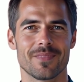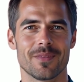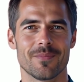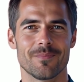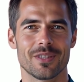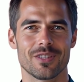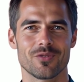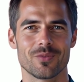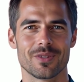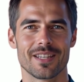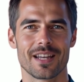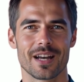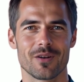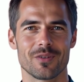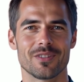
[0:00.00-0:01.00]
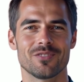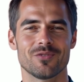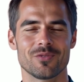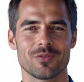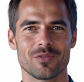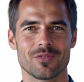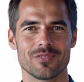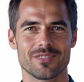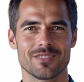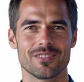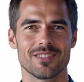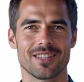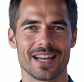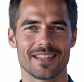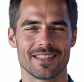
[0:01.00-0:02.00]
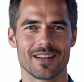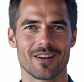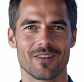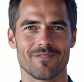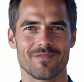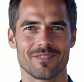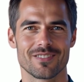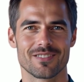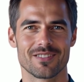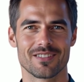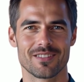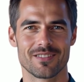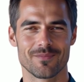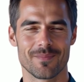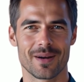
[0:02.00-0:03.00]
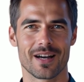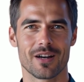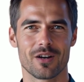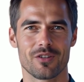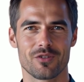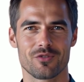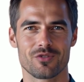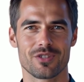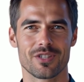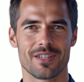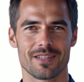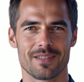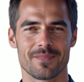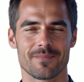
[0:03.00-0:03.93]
between our thoughts and our physical biology,